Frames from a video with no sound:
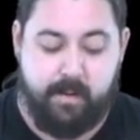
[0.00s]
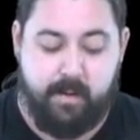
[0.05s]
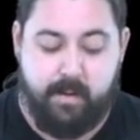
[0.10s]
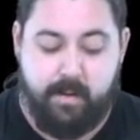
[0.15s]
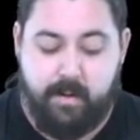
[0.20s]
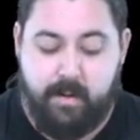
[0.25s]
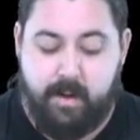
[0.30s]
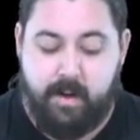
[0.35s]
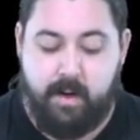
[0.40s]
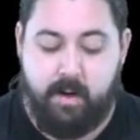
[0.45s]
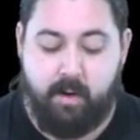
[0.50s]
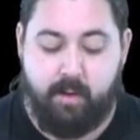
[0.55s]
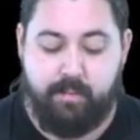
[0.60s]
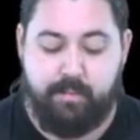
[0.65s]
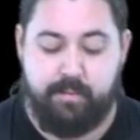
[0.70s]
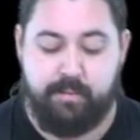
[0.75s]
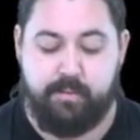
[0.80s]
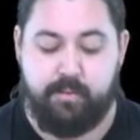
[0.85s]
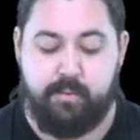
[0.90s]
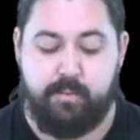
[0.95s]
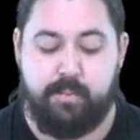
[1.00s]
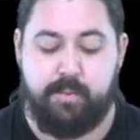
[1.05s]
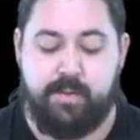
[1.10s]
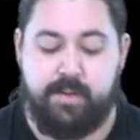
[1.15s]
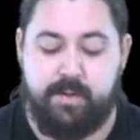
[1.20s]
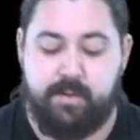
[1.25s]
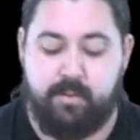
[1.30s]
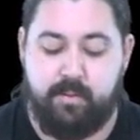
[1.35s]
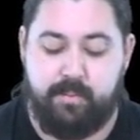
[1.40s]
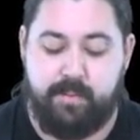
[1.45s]
Let's make a little
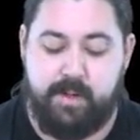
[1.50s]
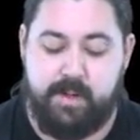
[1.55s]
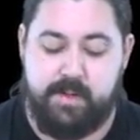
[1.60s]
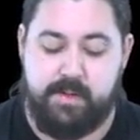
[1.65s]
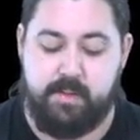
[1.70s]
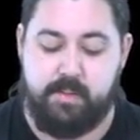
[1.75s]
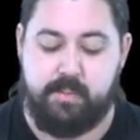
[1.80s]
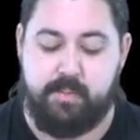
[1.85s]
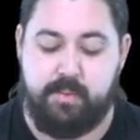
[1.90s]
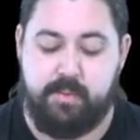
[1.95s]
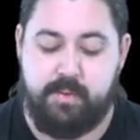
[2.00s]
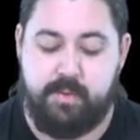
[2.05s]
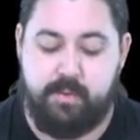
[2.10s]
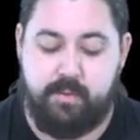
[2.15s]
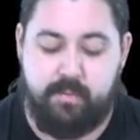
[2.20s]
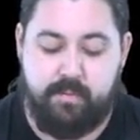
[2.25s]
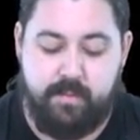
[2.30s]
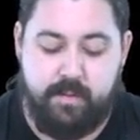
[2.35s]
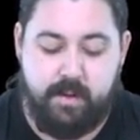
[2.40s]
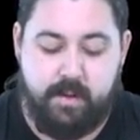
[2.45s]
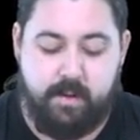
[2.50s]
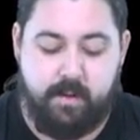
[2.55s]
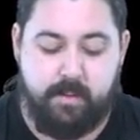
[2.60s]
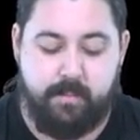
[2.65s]
compilation to be sure of this.